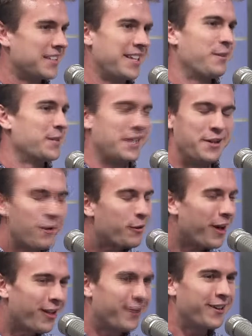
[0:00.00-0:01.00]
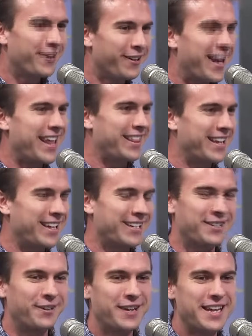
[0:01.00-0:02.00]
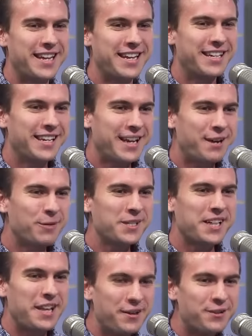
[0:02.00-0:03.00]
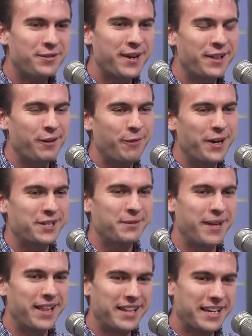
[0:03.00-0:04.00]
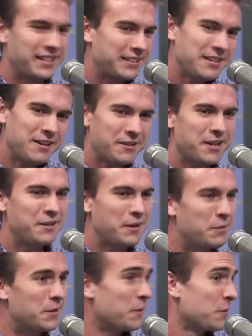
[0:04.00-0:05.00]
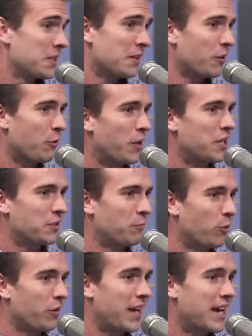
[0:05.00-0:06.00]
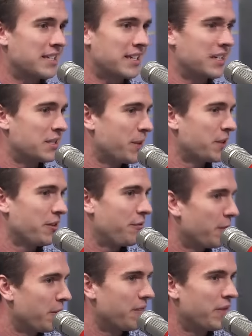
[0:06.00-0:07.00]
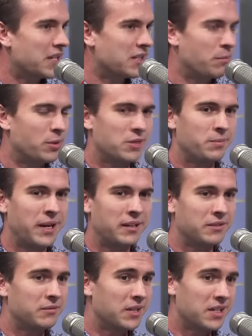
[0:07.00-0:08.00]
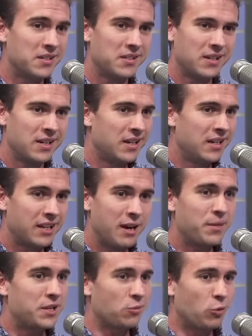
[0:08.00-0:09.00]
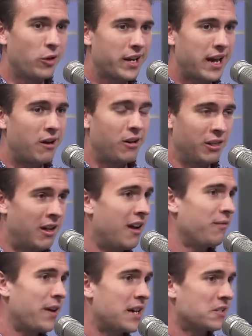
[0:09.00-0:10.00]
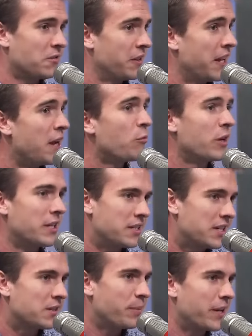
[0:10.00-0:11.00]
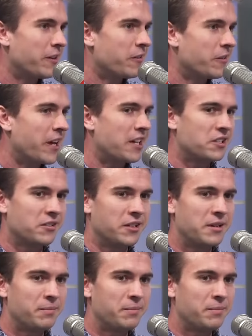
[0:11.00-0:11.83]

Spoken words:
That was it. No color or anything. So he wasn't a huge fan of the question, but I think, you know, it was still a question worth asking, especially from the investing perspective, because the company's rolling out a lot faster than anyone anticipated internationally.